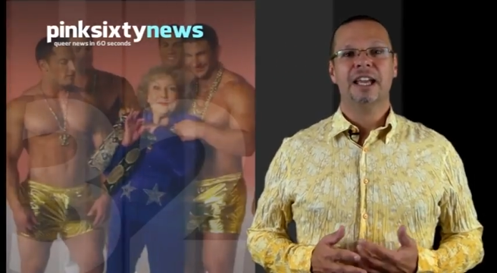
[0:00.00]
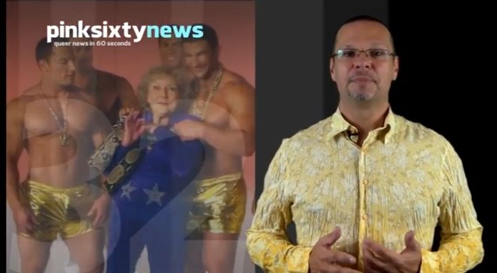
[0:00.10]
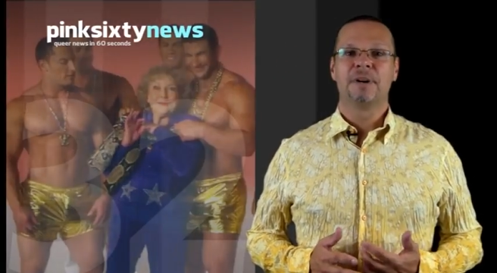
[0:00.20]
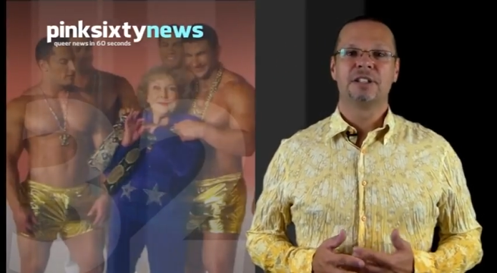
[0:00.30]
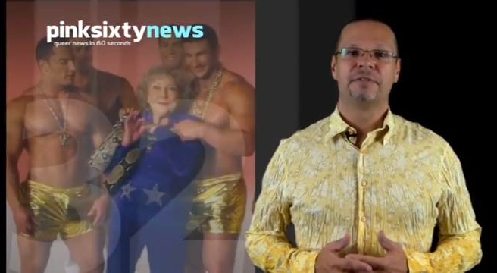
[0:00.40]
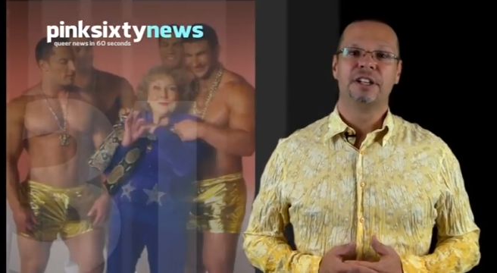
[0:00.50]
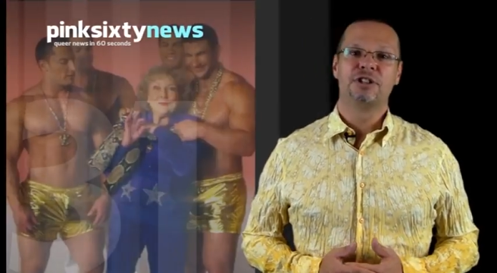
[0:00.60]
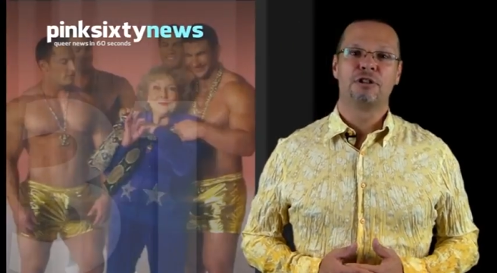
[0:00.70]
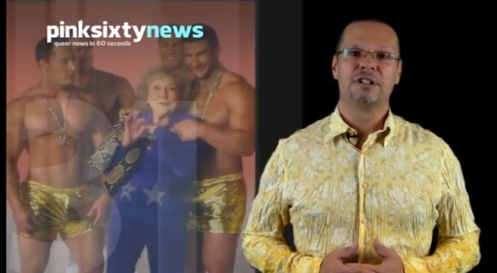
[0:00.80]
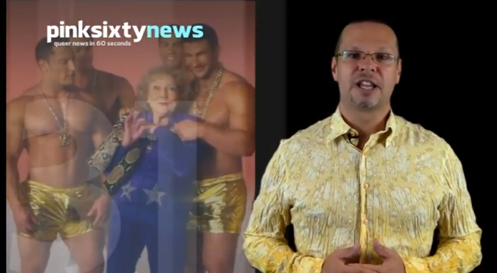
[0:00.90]
as part of an
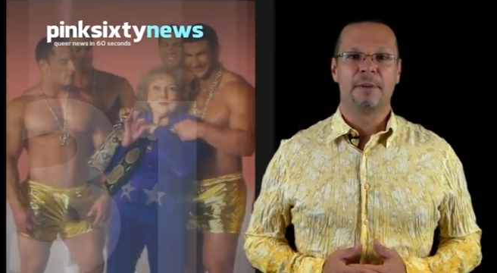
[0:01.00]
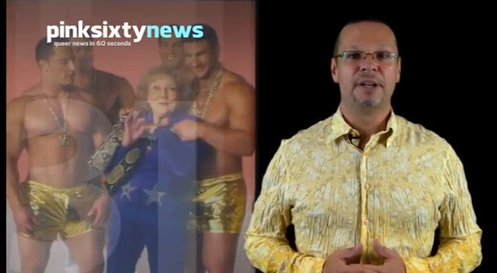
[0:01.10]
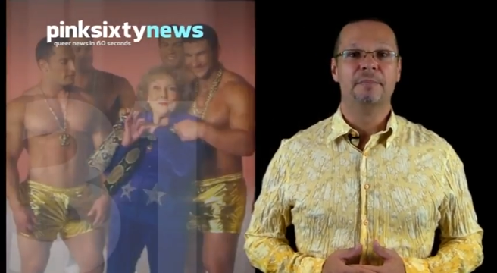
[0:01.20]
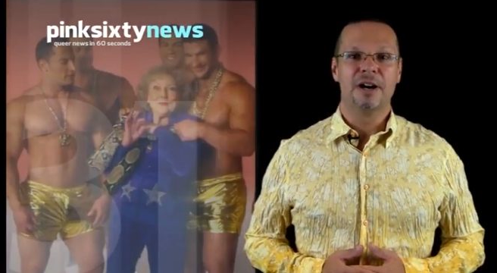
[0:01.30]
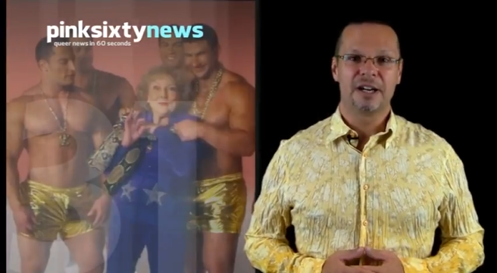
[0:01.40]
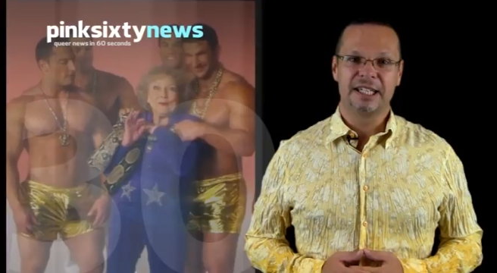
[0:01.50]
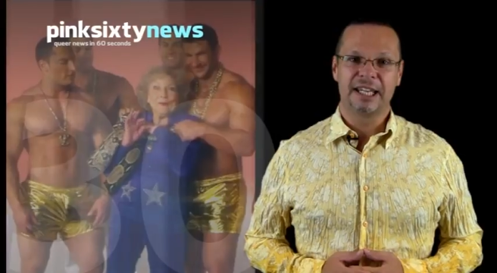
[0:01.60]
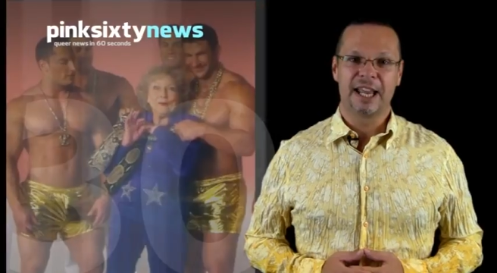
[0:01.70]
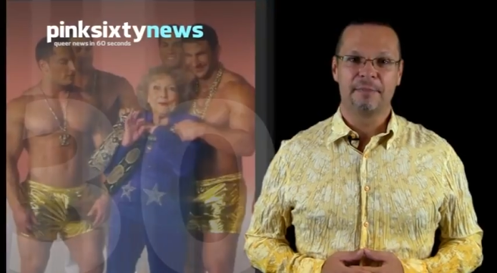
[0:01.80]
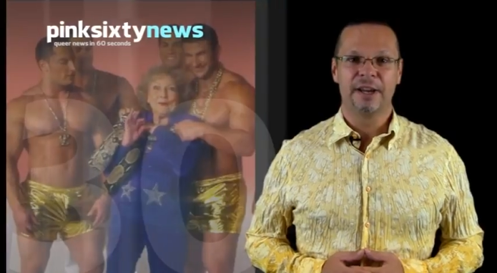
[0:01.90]
insurance company marketing
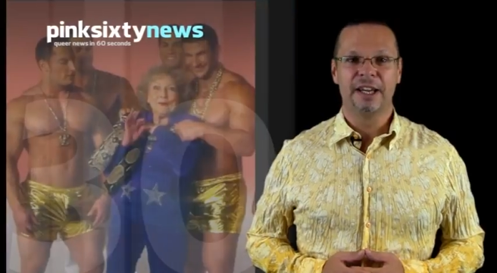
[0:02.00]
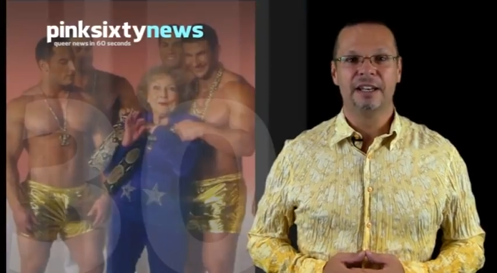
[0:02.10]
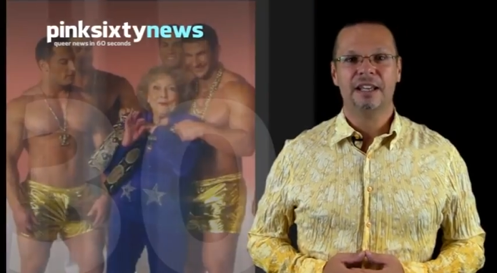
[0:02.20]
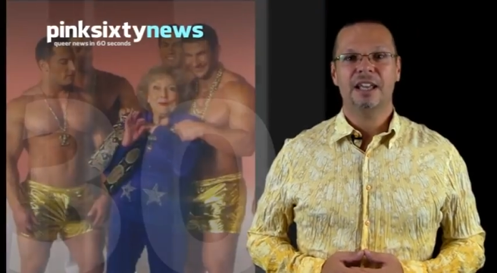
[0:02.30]
campaign.